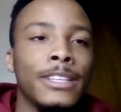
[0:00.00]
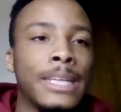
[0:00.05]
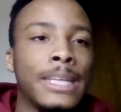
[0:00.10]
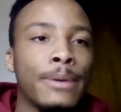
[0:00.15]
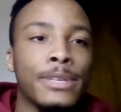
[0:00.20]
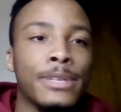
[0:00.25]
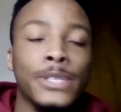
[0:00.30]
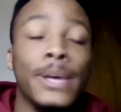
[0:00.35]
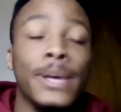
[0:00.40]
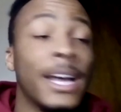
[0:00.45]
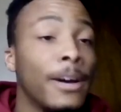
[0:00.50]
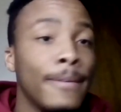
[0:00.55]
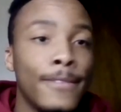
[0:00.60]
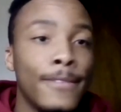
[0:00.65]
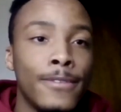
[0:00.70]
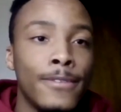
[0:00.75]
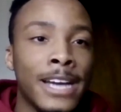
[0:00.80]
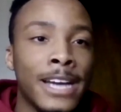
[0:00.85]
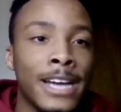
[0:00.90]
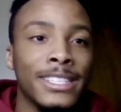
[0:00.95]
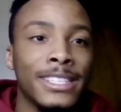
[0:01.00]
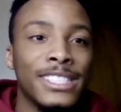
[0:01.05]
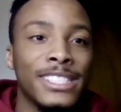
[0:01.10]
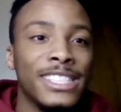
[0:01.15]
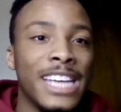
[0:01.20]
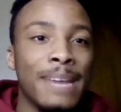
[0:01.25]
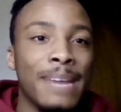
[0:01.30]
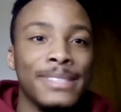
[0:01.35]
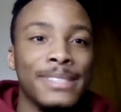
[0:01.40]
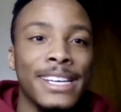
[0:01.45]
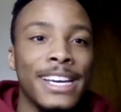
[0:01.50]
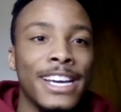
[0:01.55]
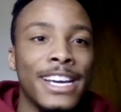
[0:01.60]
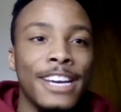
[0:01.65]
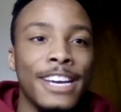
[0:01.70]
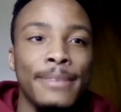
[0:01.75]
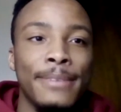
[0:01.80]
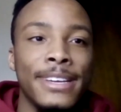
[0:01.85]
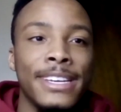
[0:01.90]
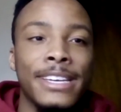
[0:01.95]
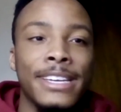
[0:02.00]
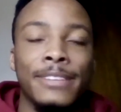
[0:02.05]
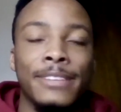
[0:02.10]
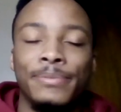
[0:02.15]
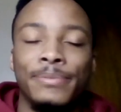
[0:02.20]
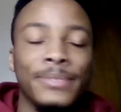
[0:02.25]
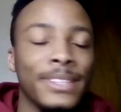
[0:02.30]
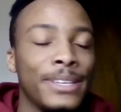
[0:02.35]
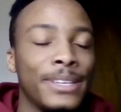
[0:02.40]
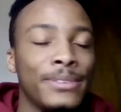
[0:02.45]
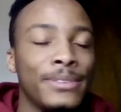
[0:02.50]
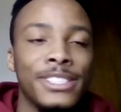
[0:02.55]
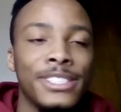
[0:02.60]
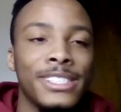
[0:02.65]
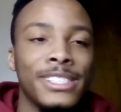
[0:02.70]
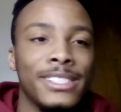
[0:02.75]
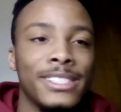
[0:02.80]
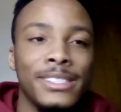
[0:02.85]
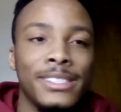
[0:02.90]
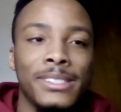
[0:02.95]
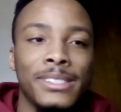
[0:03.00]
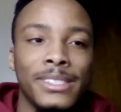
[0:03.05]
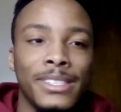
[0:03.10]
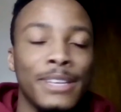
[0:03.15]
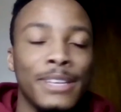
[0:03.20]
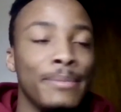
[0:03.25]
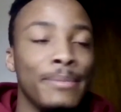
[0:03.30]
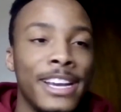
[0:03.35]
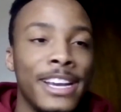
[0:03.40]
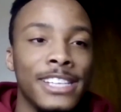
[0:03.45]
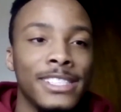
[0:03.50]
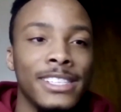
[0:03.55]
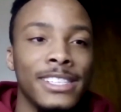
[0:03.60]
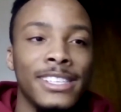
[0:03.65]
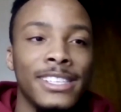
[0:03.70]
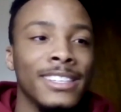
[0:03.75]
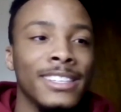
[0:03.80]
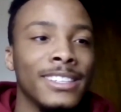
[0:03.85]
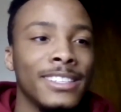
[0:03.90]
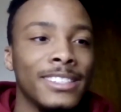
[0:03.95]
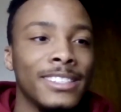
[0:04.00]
they were so helpful at the same time, and it was just amazing.